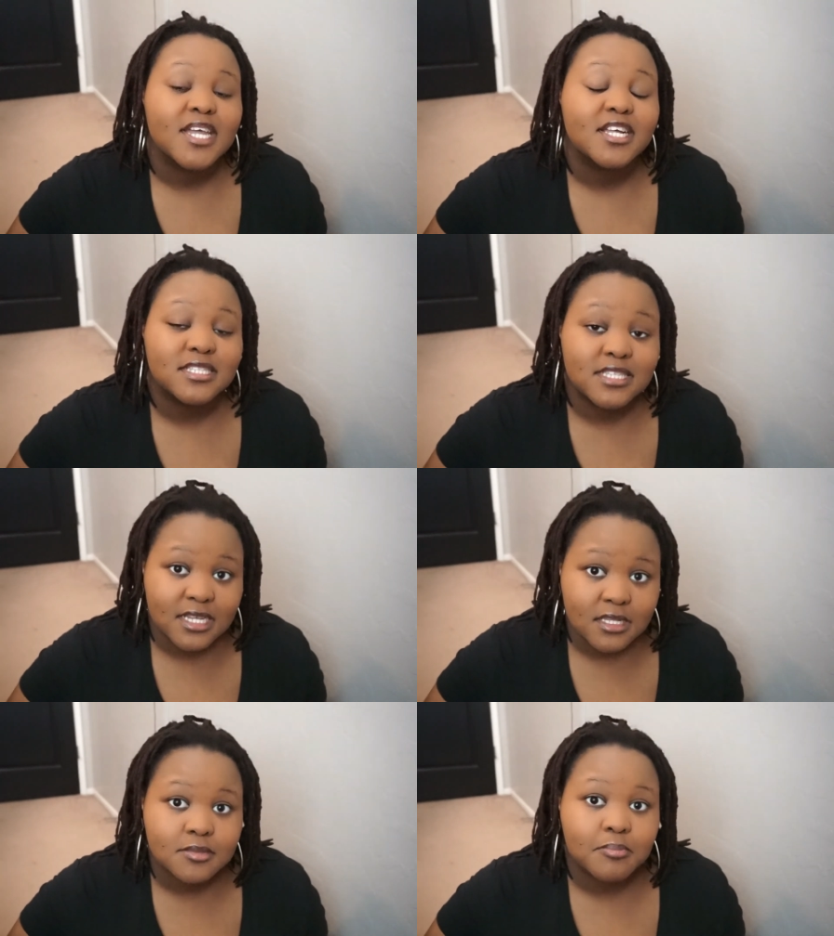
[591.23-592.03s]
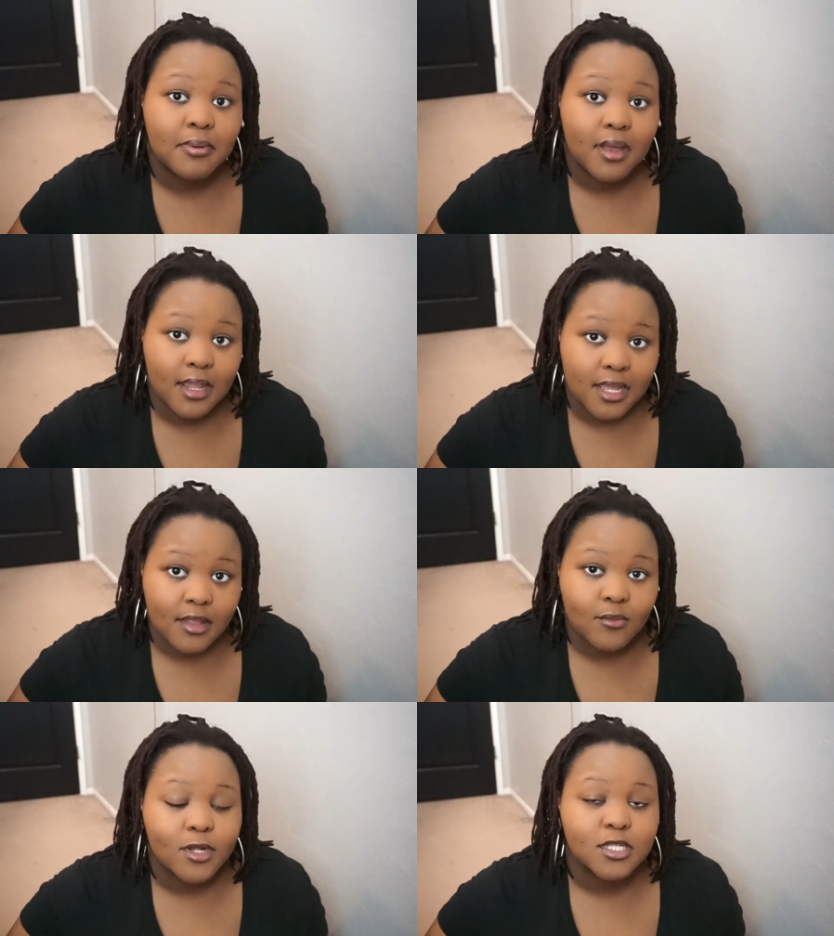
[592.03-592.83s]
It does
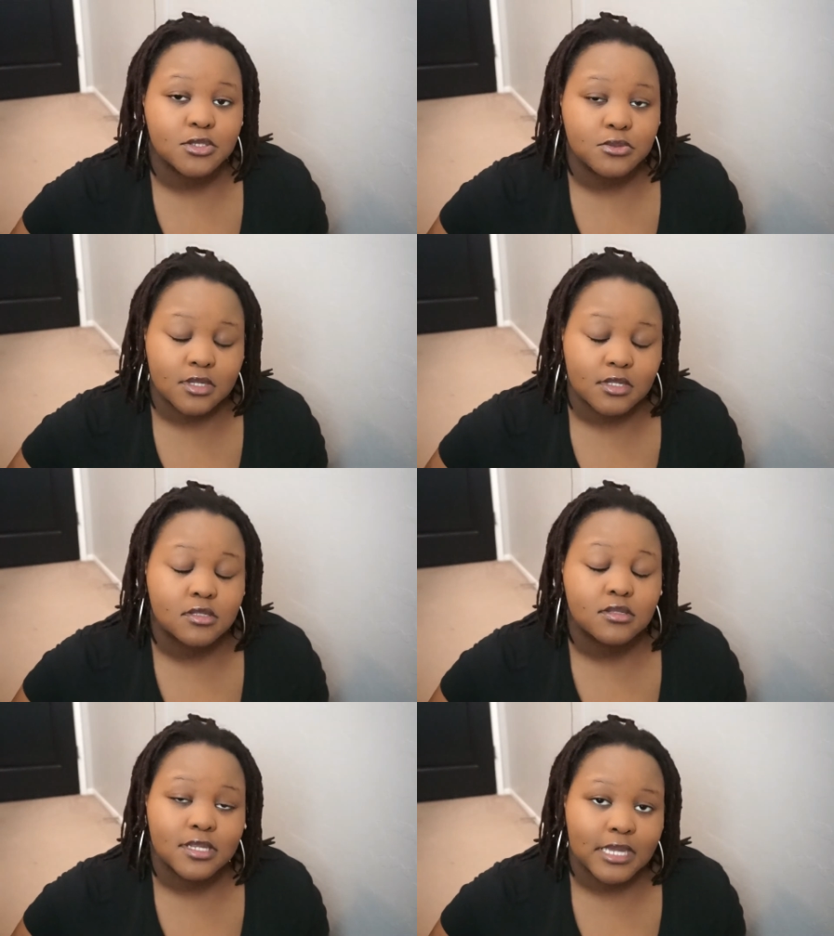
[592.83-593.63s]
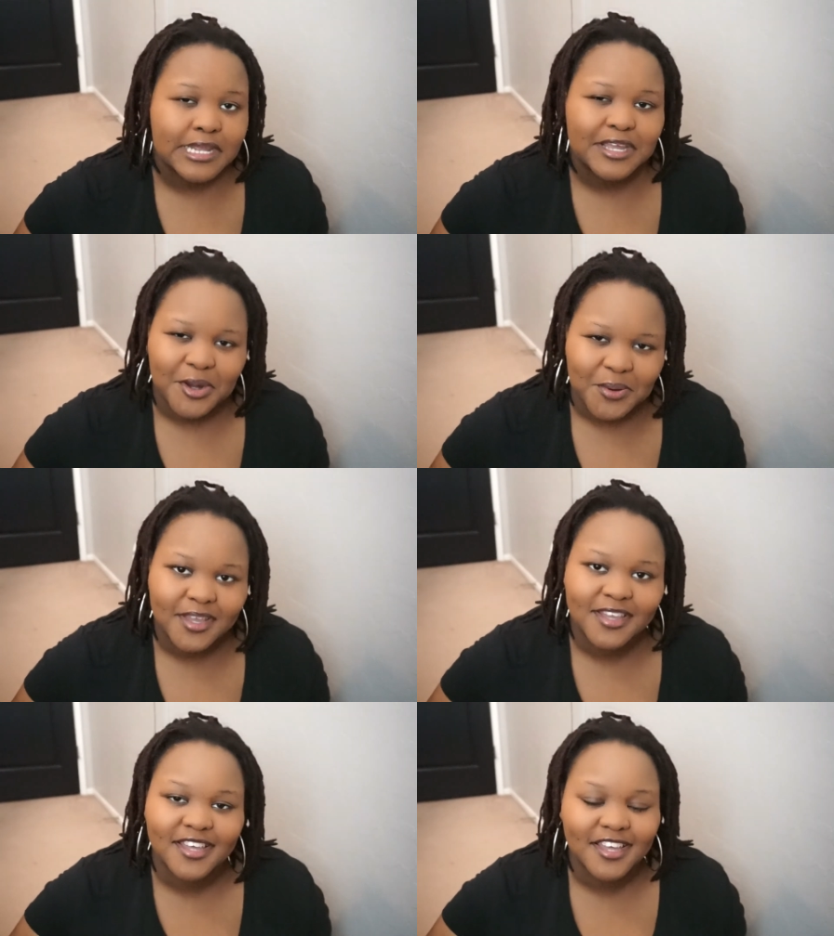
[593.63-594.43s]
blend in once you get it
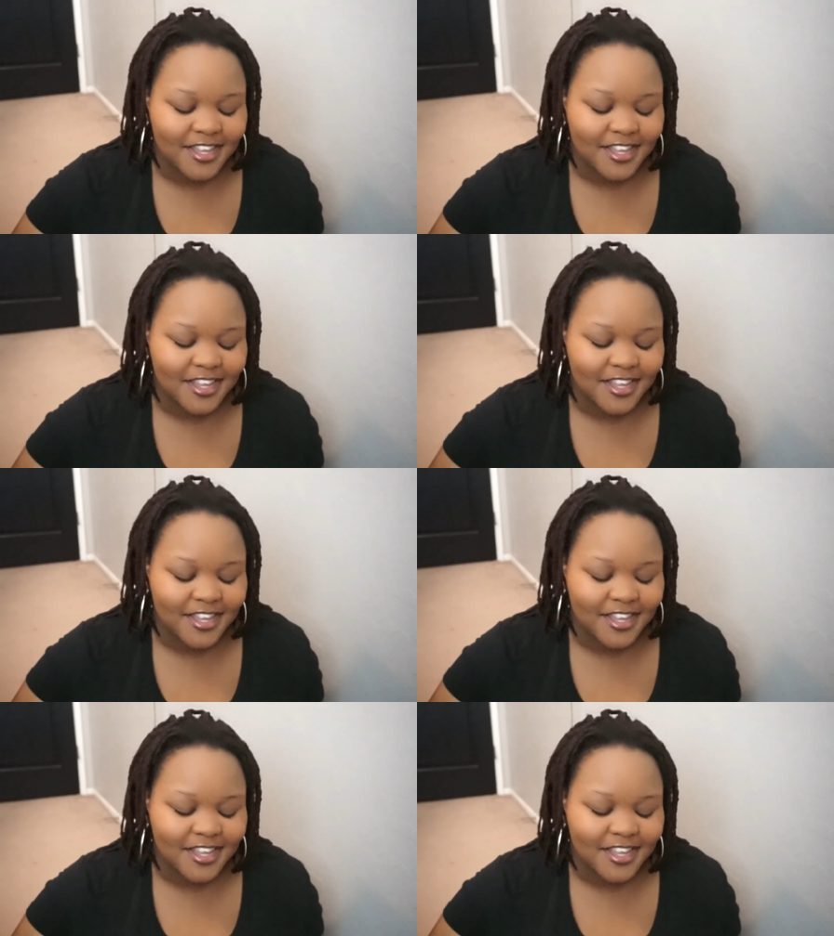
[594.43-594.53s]
going.